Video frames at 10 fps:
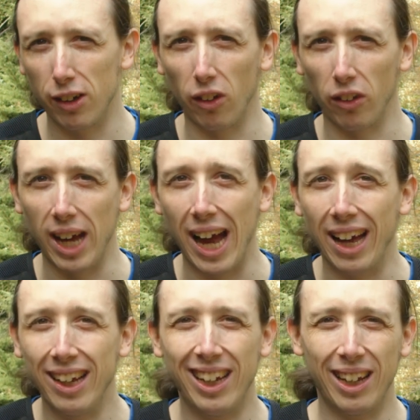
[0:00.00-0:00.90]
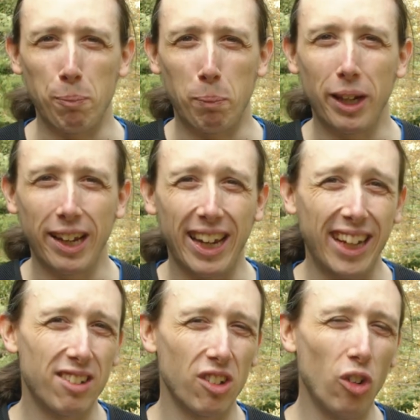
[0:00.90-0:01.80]
it on there, but it
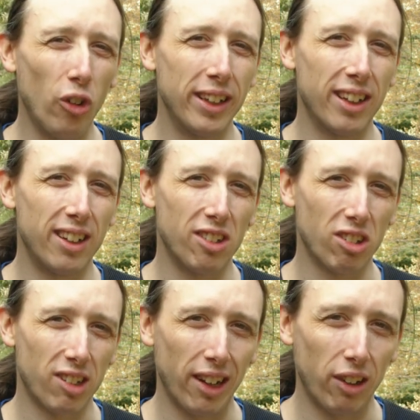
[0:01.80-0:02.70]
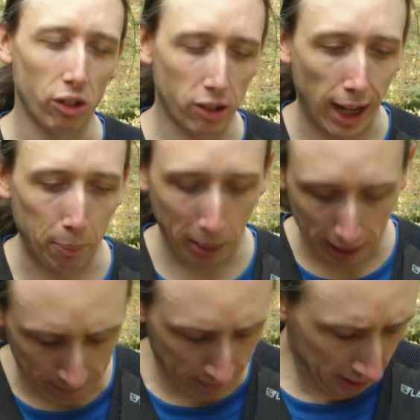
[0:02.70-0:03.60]
is annoying that it does that little
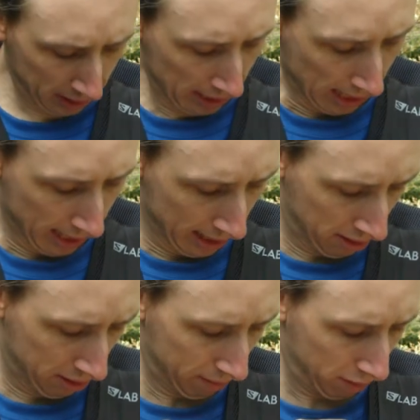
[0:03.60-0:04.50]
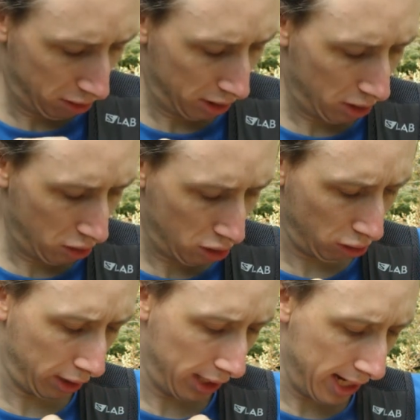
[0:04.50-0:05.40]
tapping. And so you can
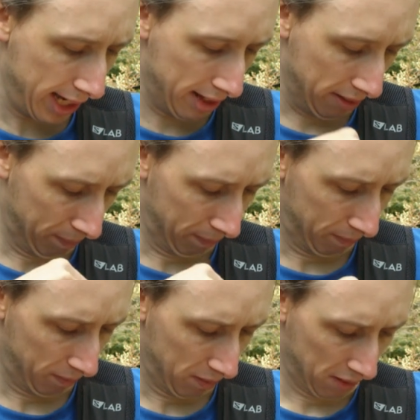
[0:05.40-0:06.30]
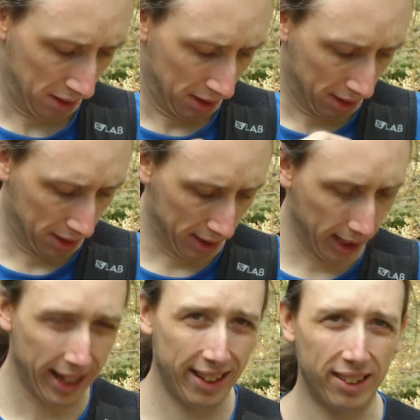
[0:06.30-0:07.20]
tuck it in,
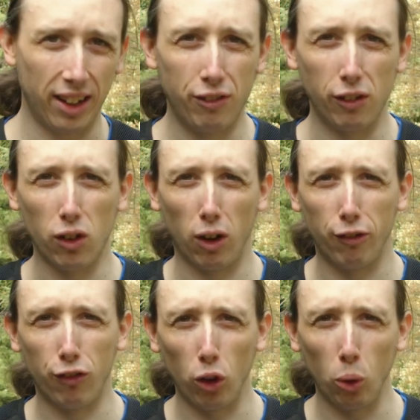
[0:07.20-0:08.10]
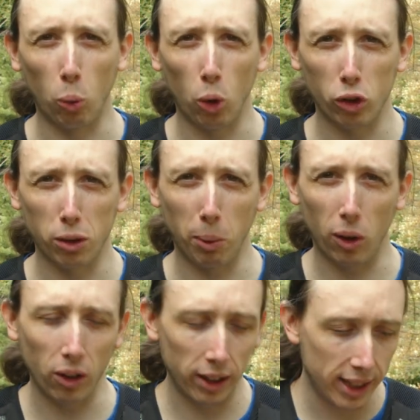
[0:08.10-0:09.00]
and if you've got a full water
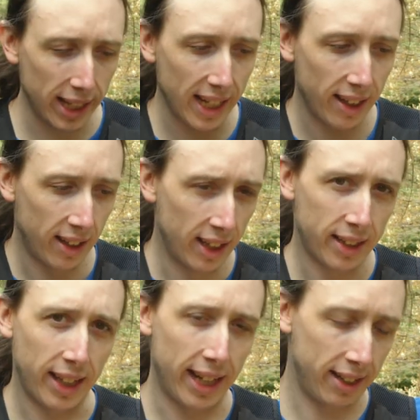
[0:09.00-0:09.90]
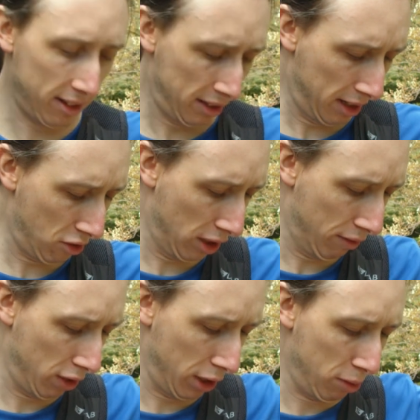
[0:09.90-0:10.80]
bottle in there, then that
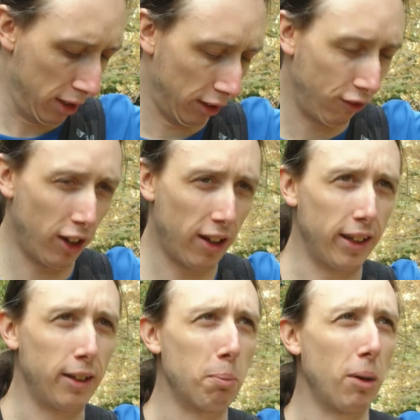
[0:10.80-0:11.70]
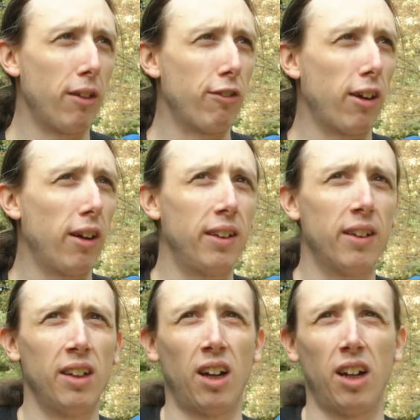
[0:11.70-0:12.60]
generally works fine. But if I
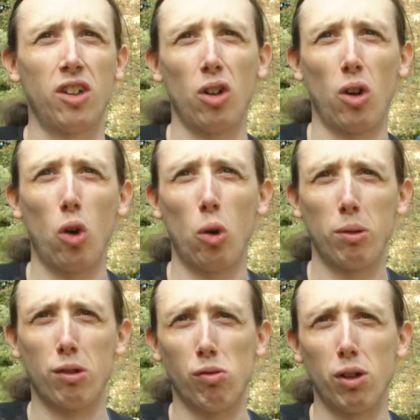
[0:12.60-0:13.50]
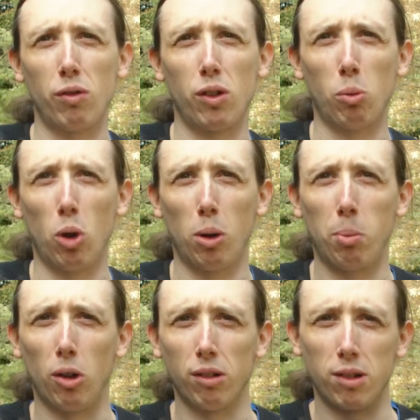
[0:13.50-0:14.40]
don't always run with the water
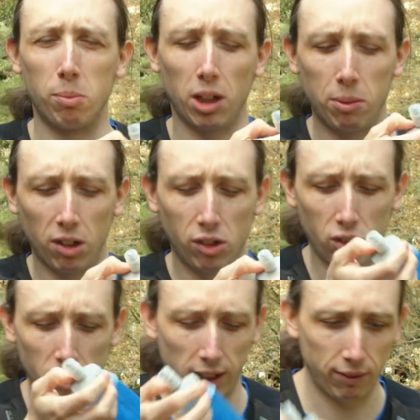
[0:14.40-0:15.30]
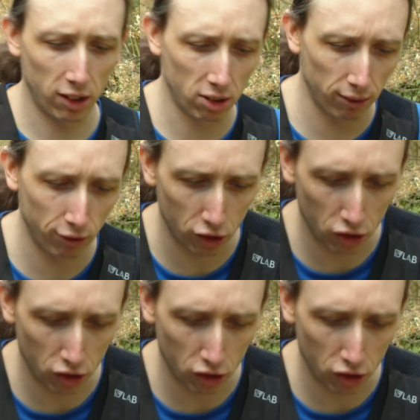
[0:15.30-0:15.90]
bottle, sometimes I just have this on for